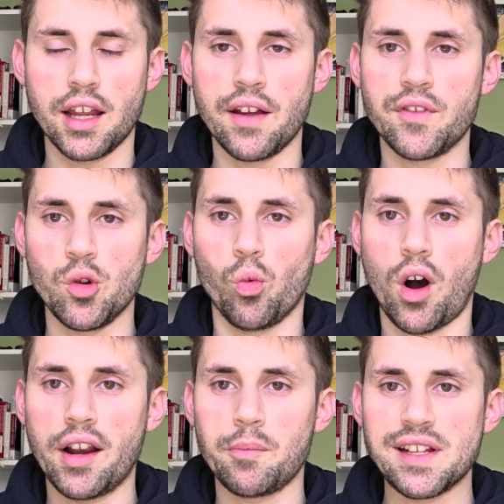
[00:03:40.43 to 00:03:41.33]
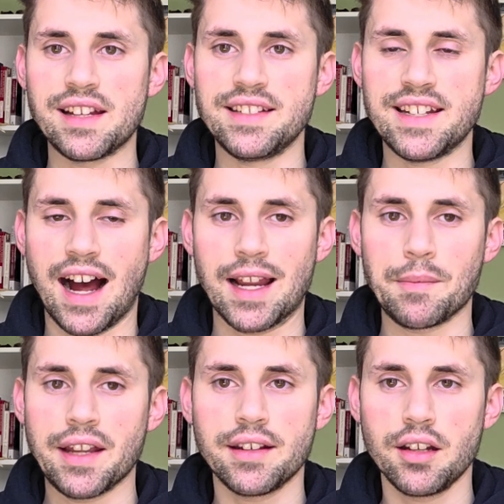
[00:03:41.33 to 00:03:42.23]
if you want to be a
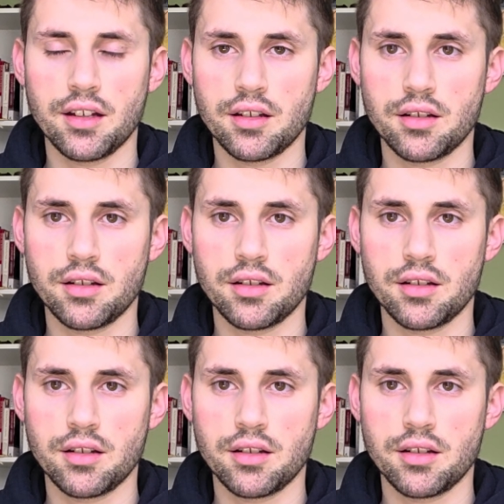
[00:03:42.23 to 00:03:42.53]
diamond,